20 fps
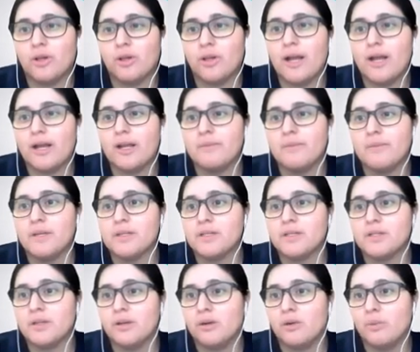Clackamas,
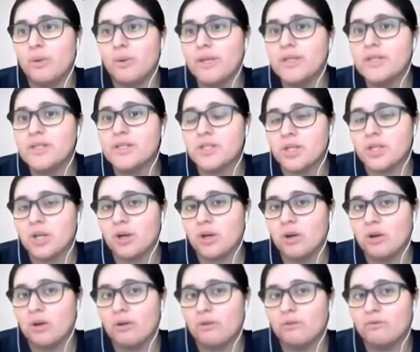you know, we
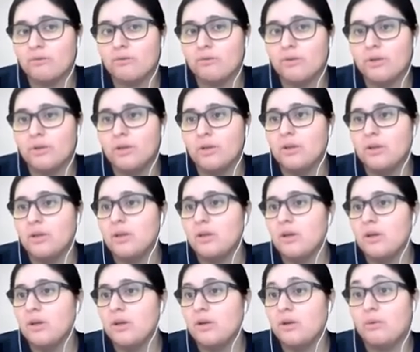serve,
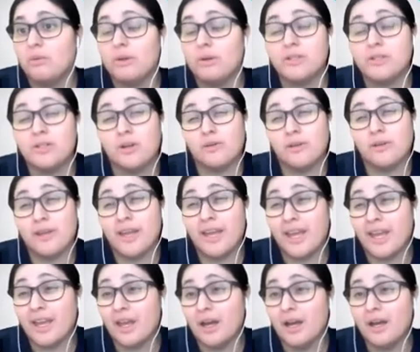we serve
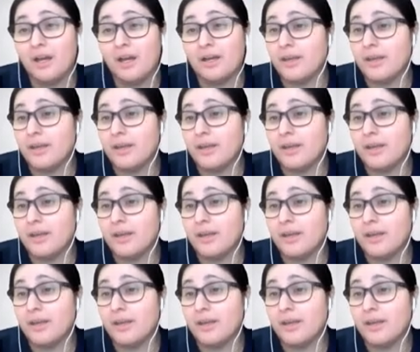uh,